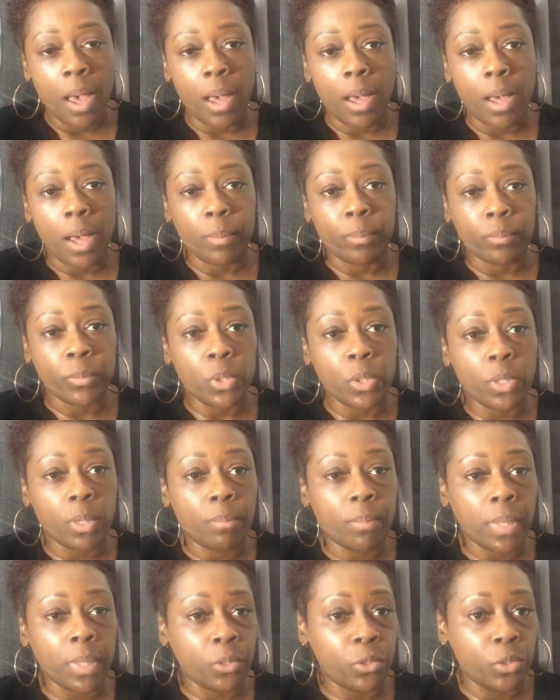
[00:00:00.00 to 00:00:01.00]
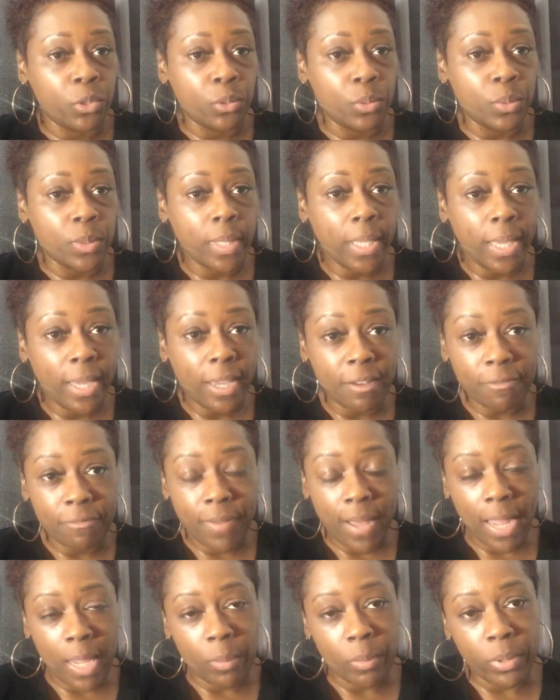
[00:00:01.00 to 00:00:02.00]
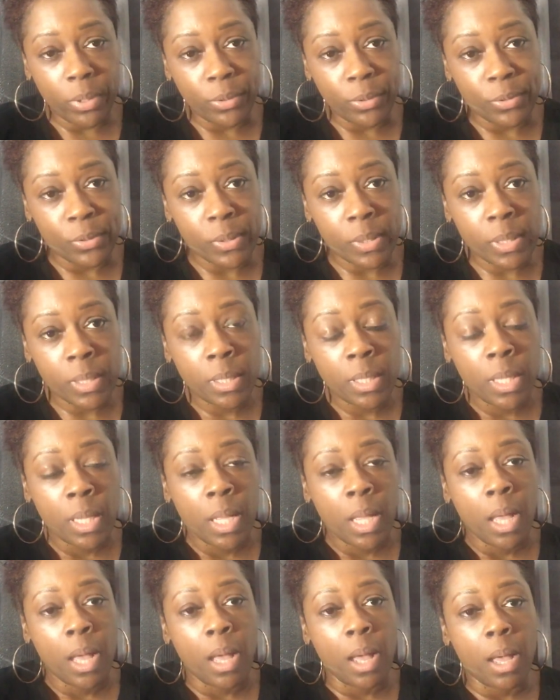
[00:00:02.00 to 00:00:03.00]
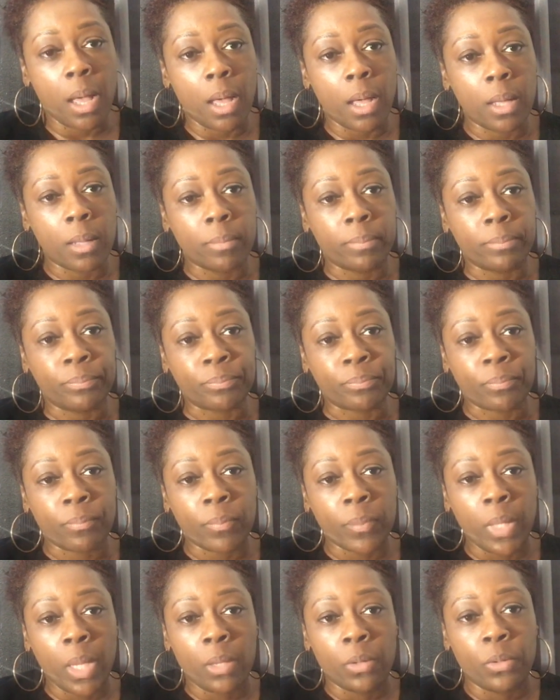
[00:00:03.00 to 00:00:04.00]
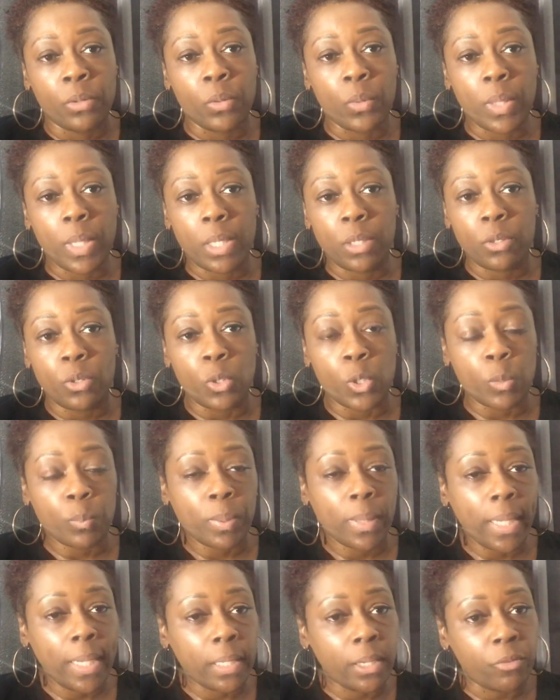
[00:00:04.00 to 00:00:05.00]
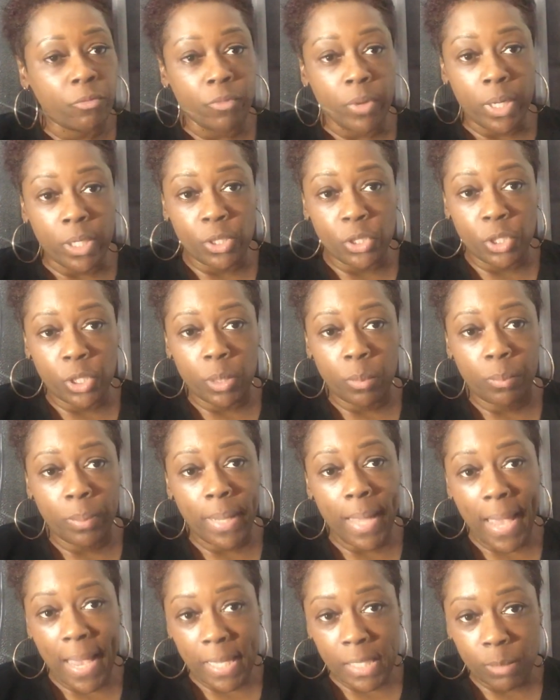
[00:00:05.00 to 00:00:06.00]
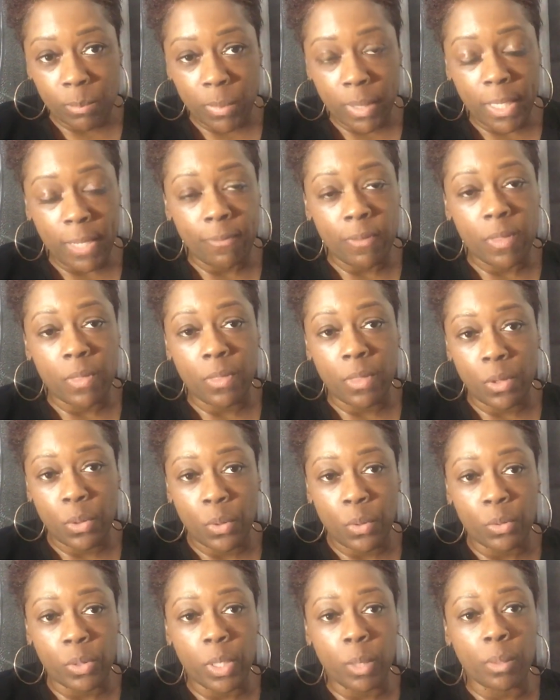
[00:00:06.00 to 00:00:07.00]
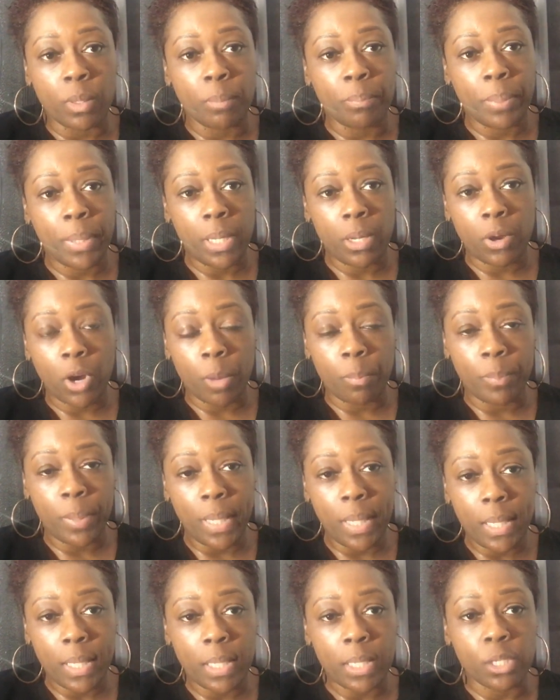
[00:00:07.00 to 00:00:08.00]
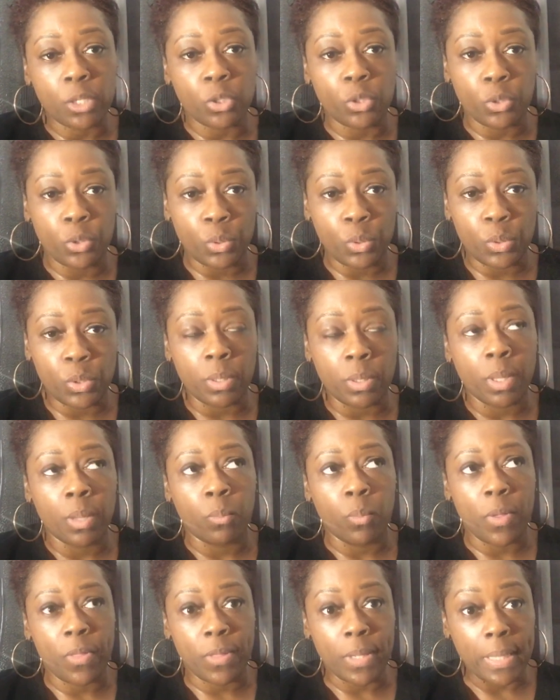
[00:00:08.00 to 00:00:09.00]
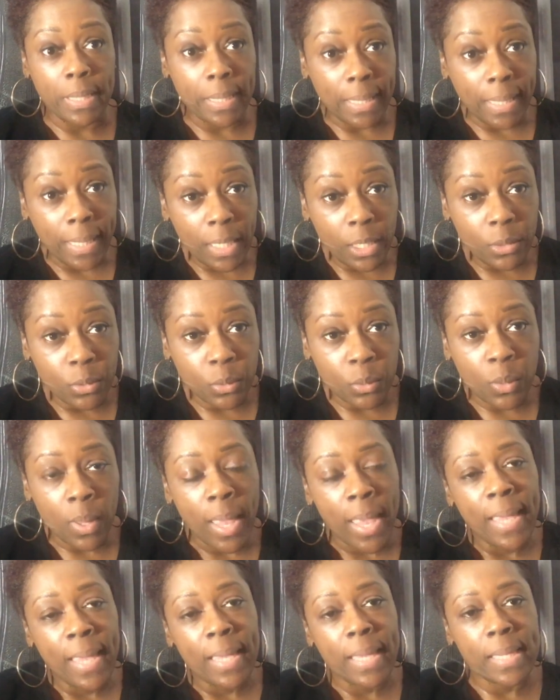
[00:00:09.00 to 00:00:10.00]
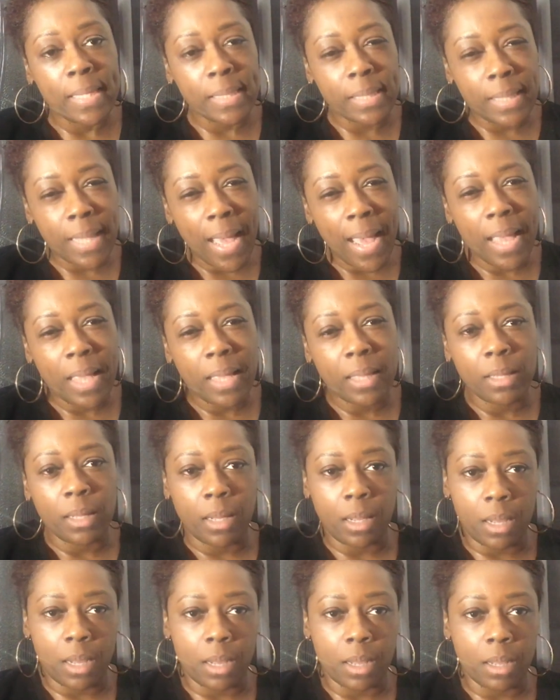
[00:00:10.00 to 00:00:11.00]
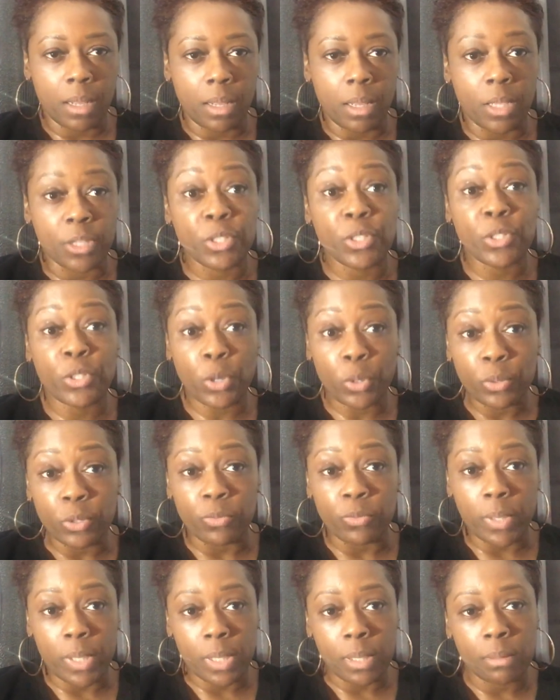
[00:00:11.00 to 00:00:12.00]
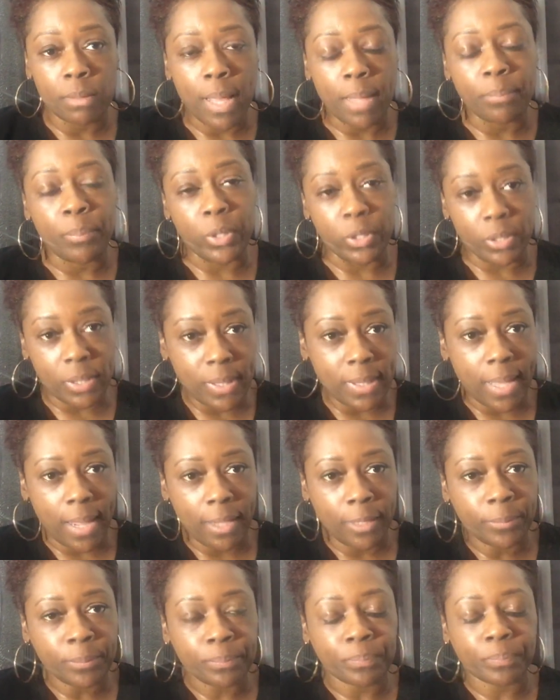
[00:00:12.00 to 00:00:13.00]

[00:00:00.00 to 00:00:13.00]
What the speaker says: You can use hair fibers. Um, you can use platelet-rich plasma, even though the PRP is used with a needle, is not a surgery per se.